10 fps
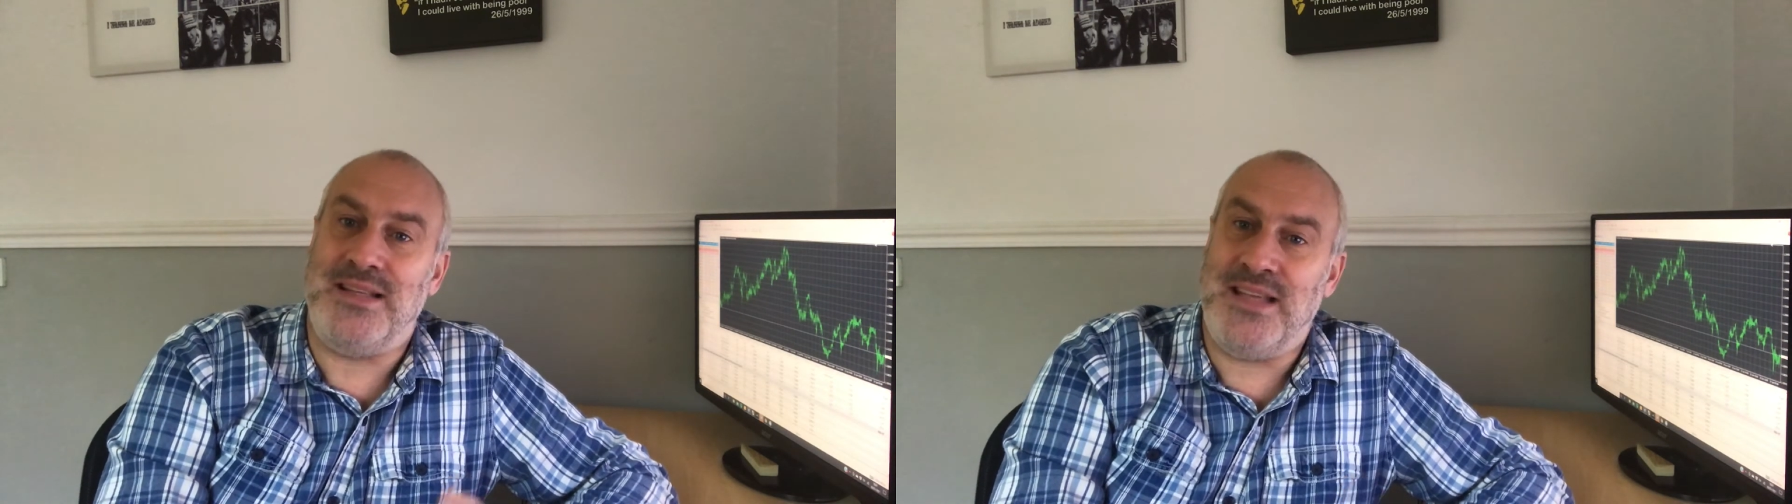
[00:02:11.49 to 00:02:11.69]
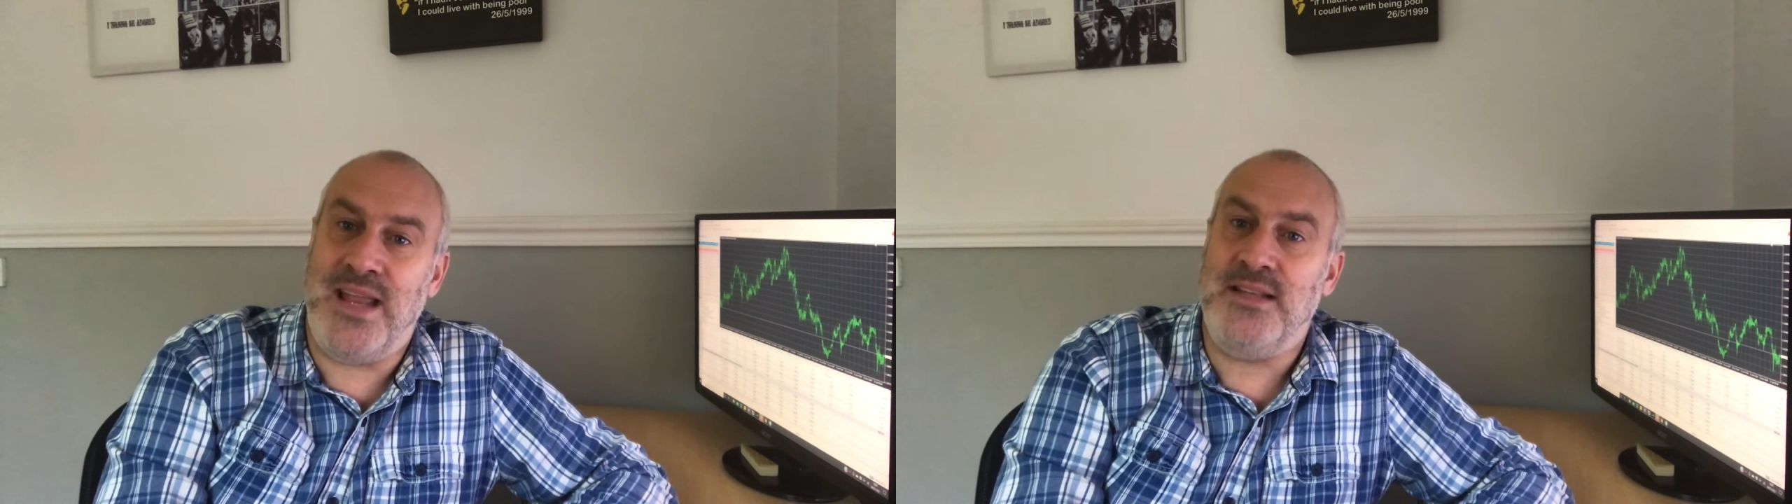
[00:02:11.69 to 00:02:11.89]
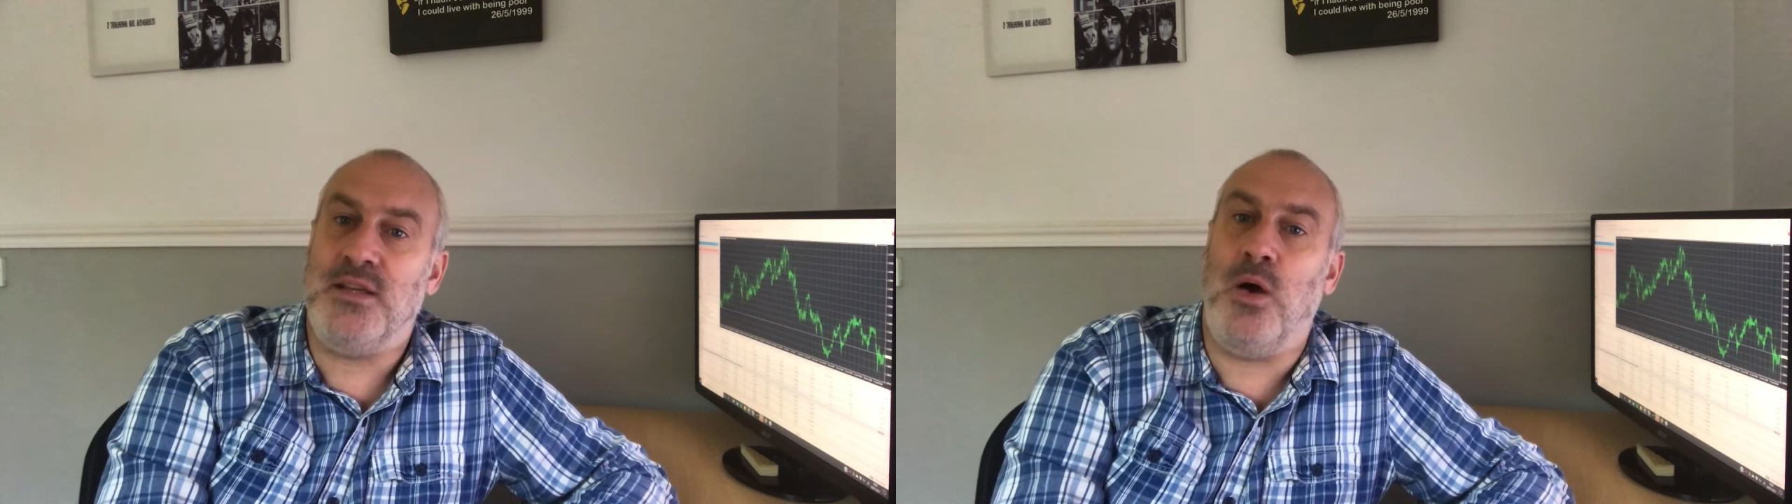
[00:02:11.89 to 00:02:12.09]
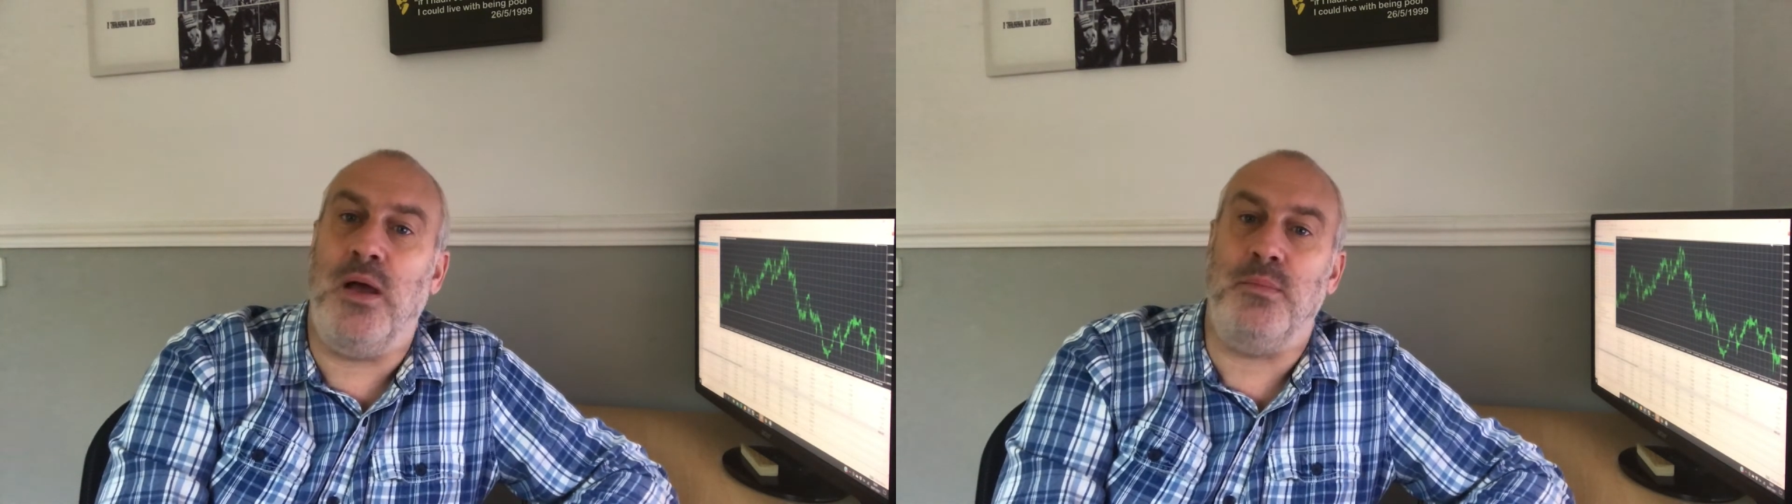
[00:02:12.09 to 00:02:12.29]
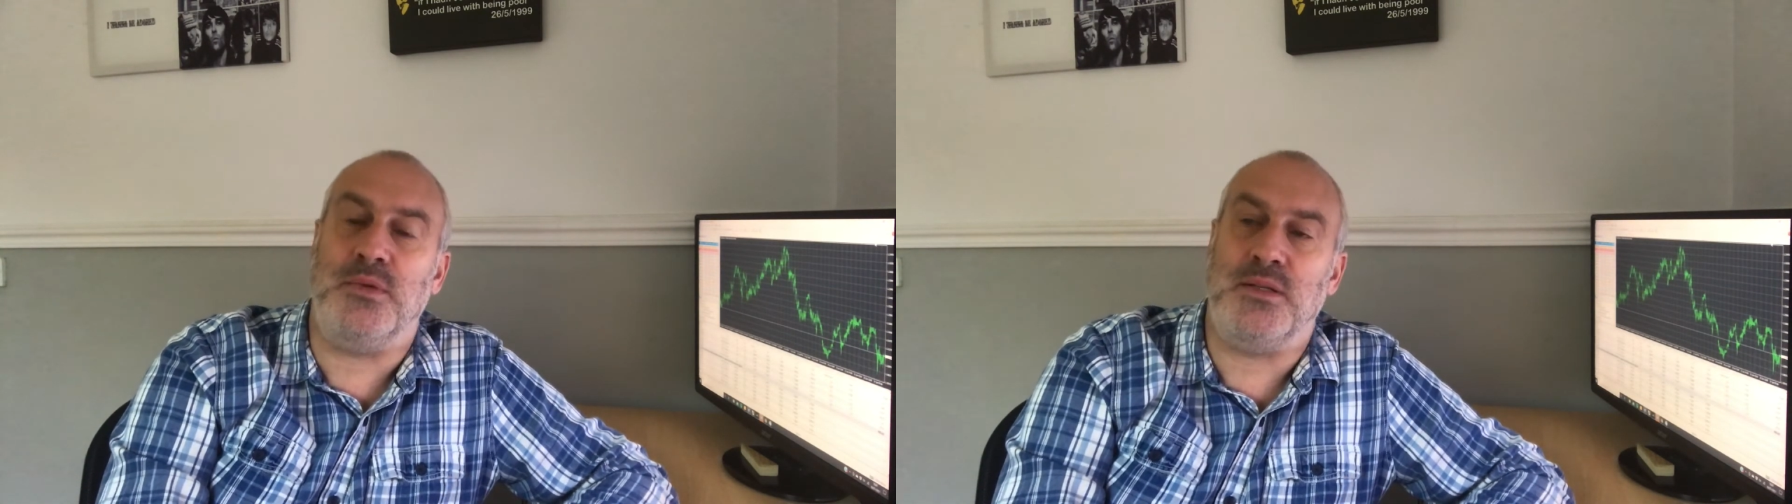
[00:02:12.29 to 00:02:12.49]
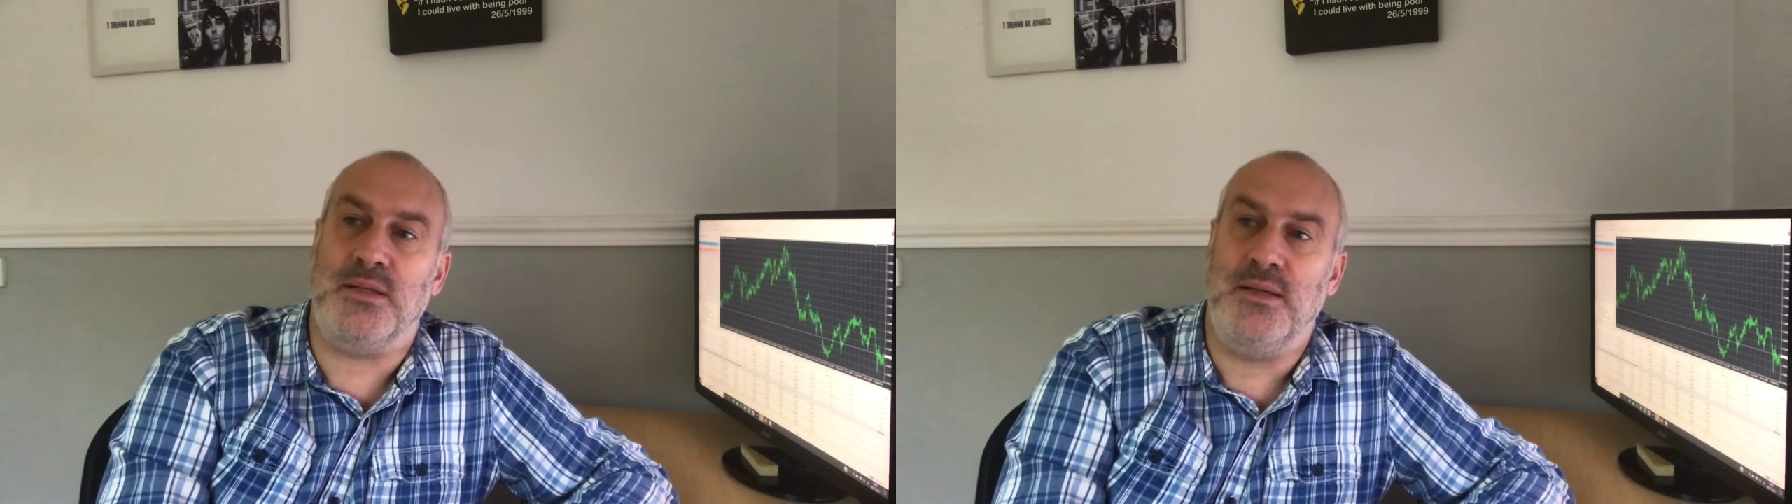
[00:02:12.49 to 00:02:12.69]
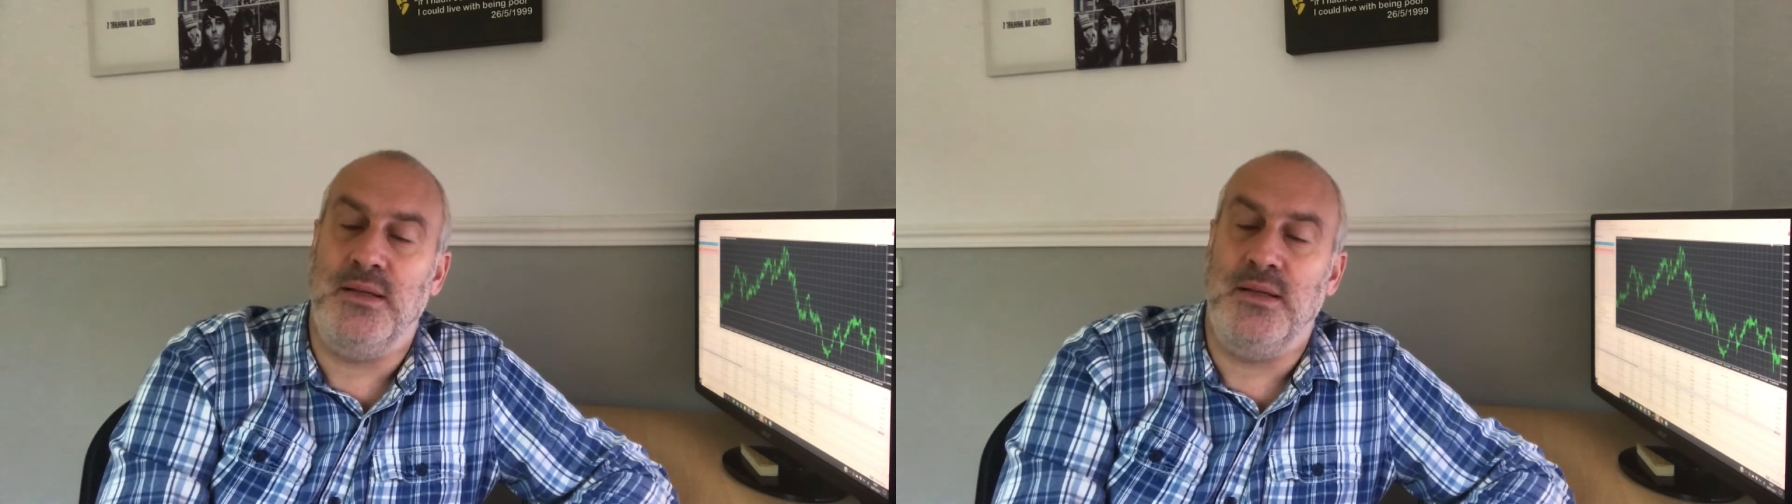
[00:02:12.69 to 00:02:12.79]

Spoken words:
10 times.